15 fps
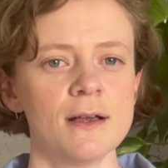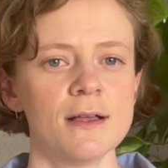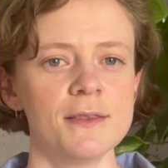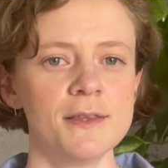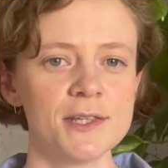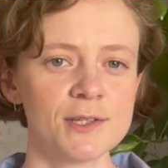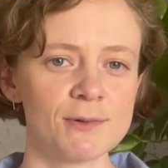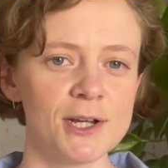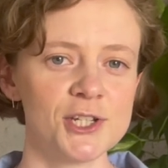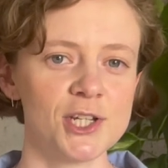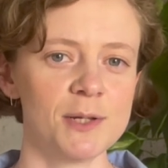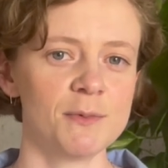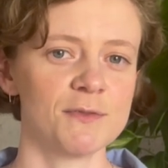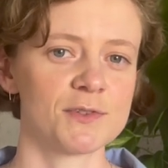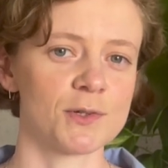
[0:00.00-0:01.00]
This
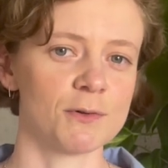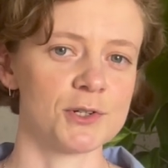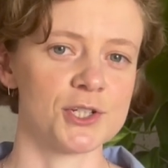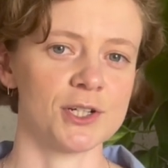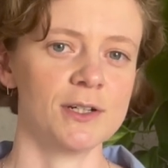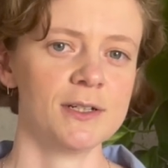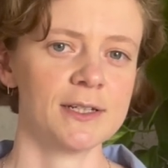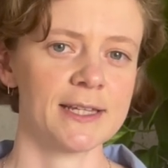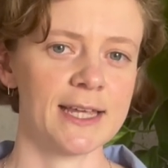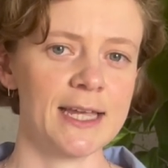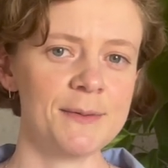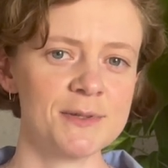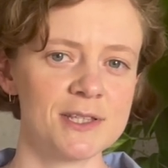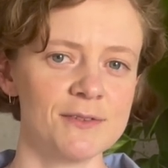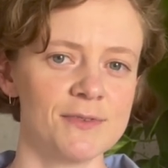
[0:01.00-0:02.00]
regime of torture
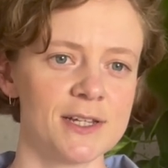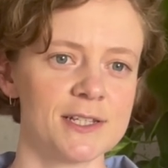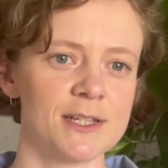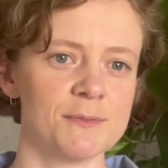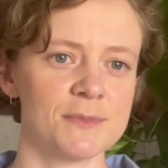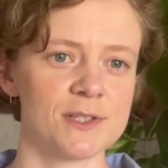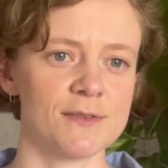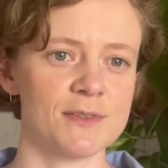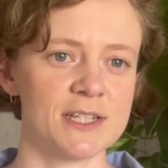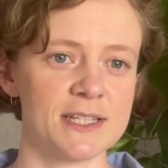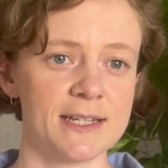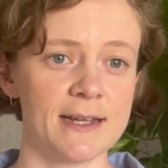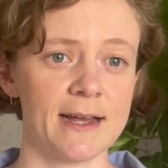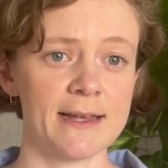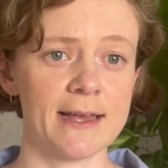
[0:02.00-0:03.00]
keeps the victims of the
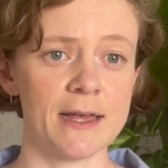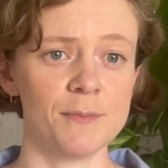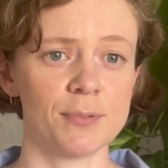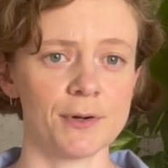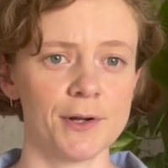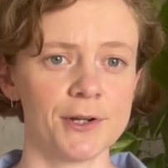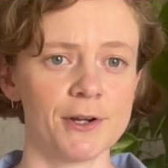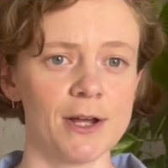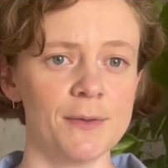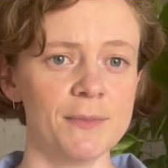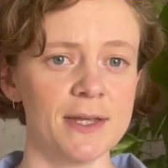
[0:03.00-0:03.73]
CIA program